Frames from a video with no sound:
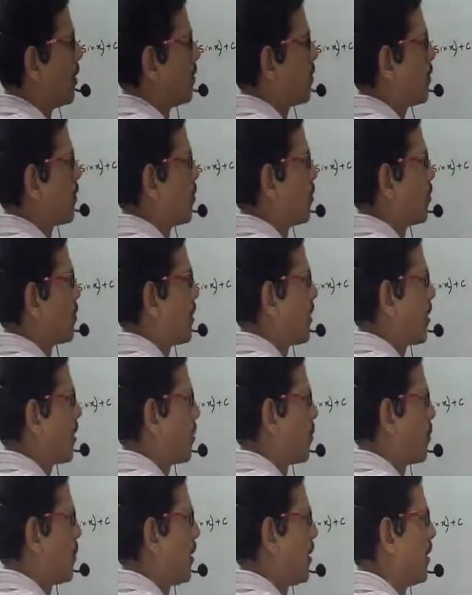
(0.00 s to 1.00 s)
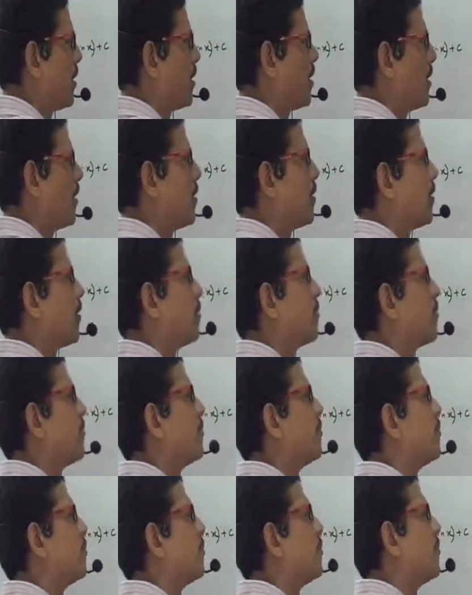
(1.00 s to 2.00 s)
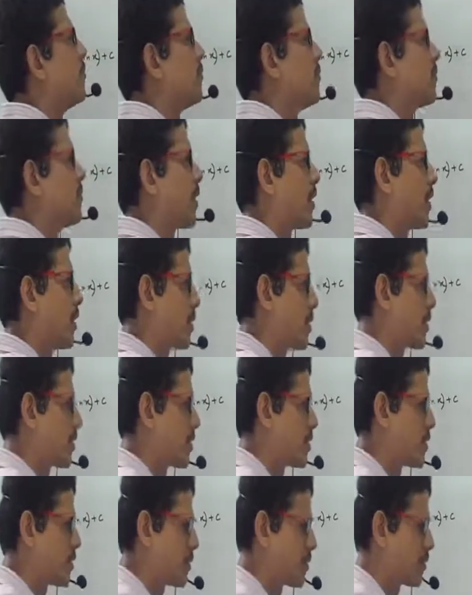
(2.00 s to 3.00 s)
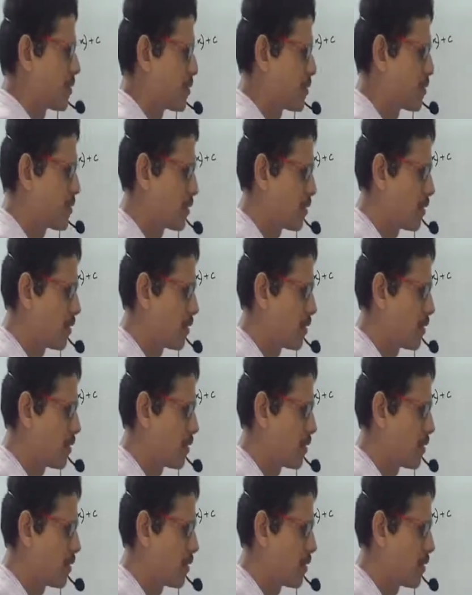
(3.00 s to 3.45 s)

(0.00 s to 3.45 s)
So there are many cases